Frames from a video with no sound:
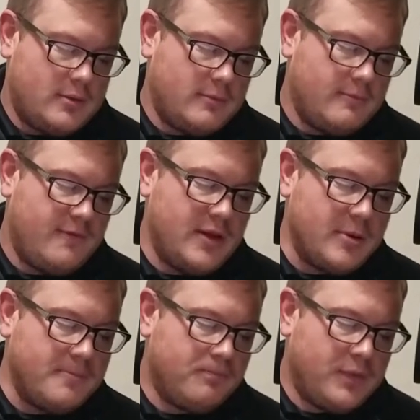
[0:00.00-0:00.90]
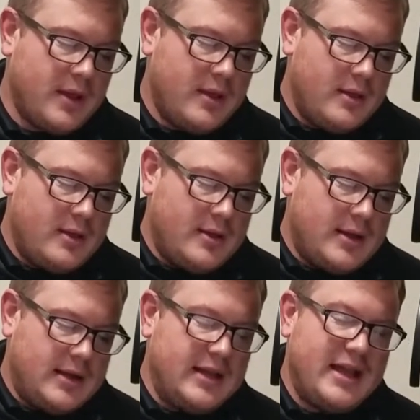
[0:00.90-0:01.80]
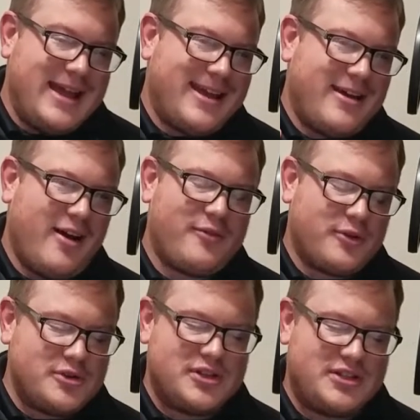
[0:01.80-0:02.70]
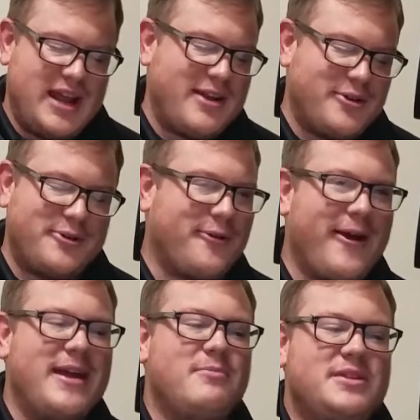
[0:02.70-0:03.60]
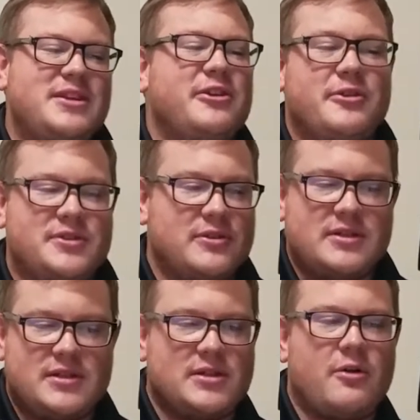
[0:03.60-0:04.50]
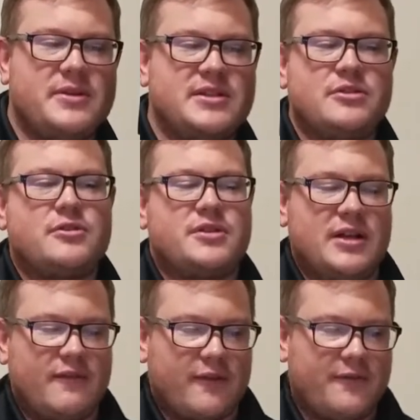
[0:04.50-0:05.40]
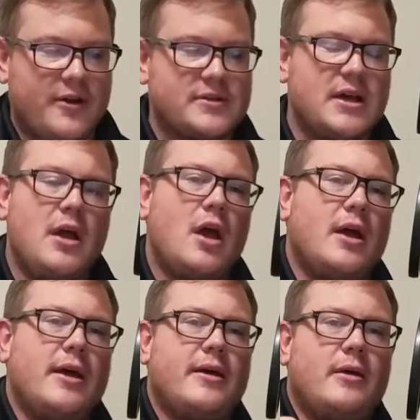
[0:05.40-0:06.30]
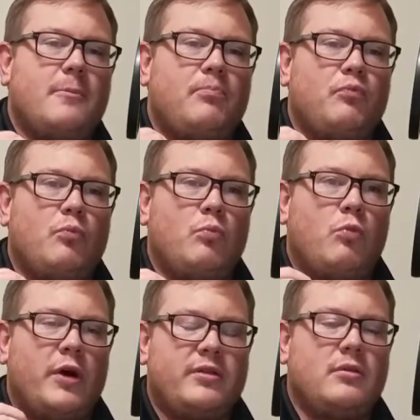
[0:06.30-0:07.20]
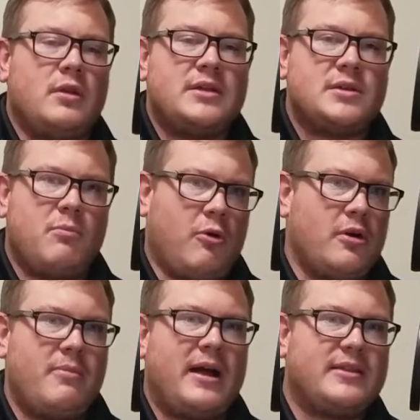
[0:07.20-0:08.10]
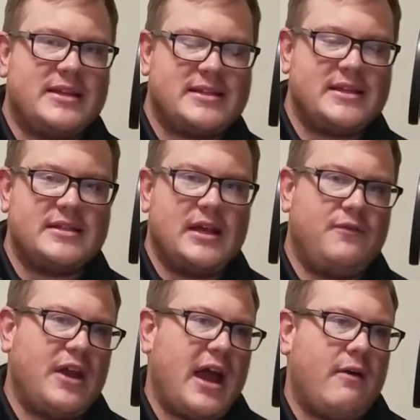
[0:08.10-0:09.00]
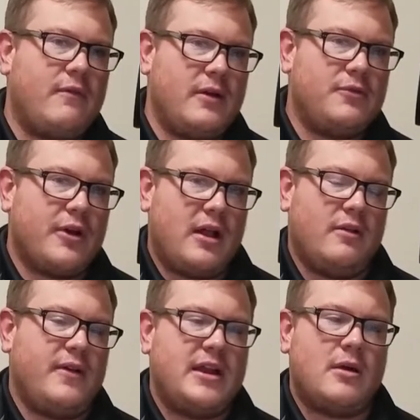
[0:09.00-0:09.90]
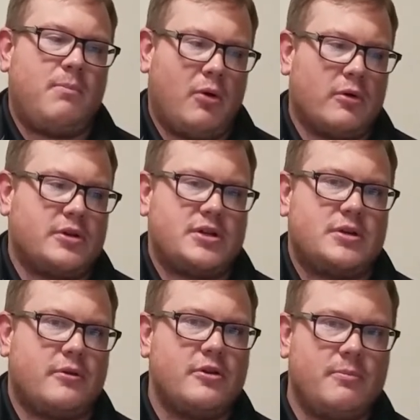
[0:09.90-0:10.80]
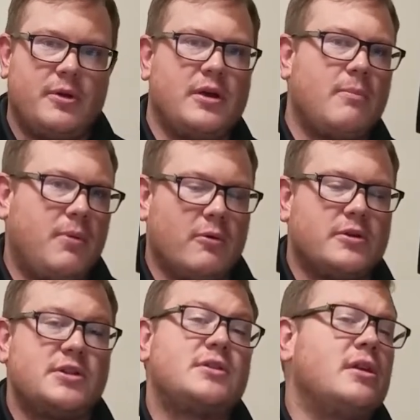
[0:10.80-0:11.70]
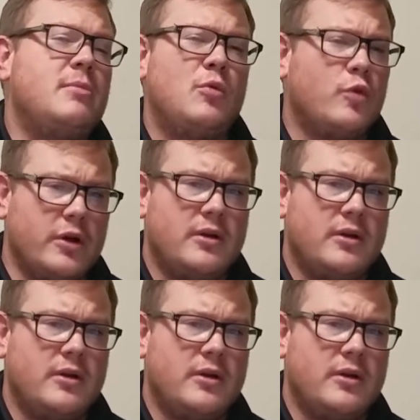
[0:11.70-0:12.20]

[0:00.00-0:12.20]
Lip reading: FEMA. It covers standard grade material, so this is always interesting for folks. What is important about this is if you're elevating a porch or you're building a porch, it's going to be wood.